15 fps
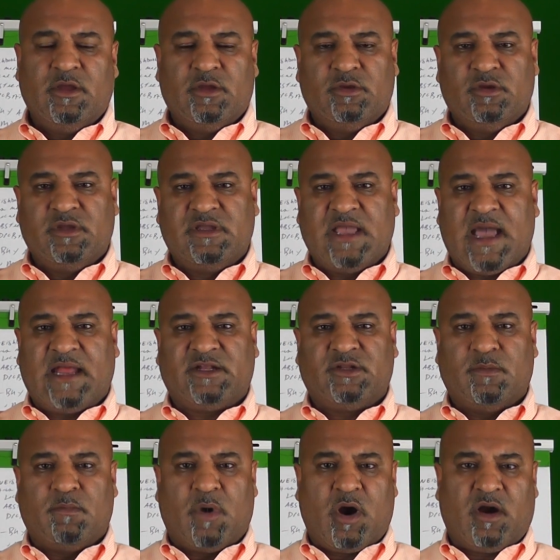You got to
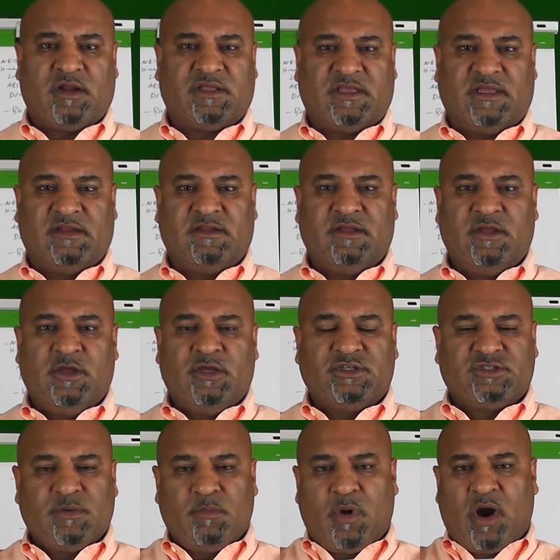market.
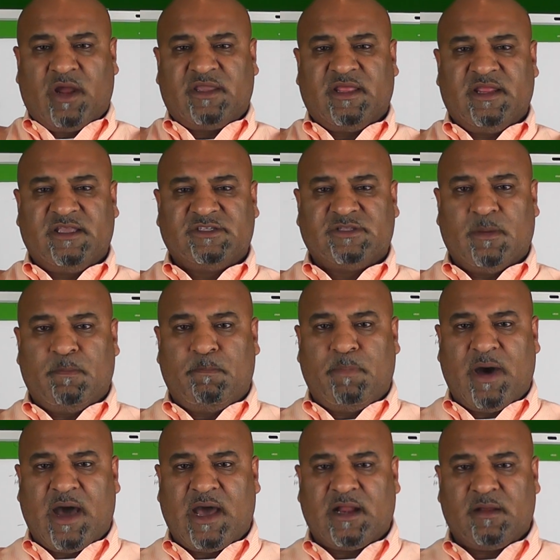So marketing is the
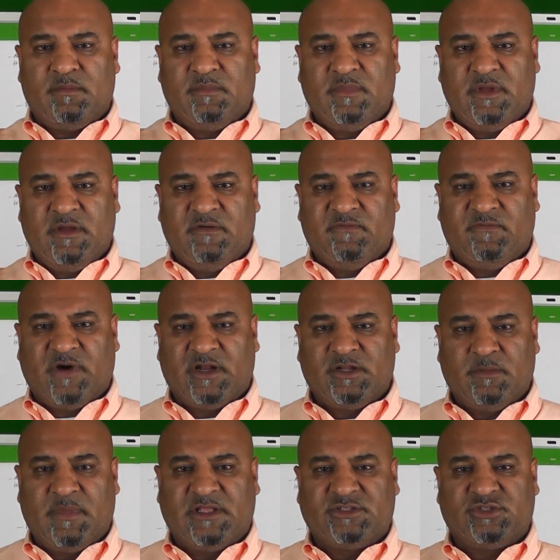bottom
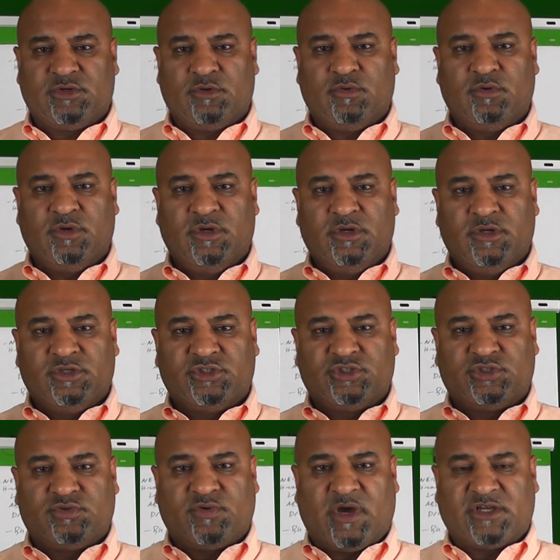fundamental
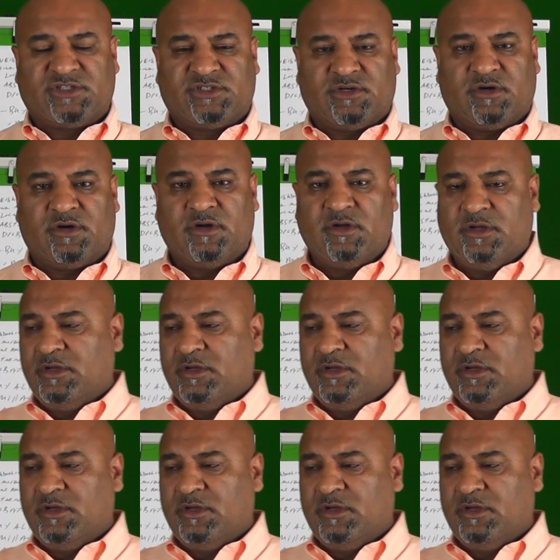structure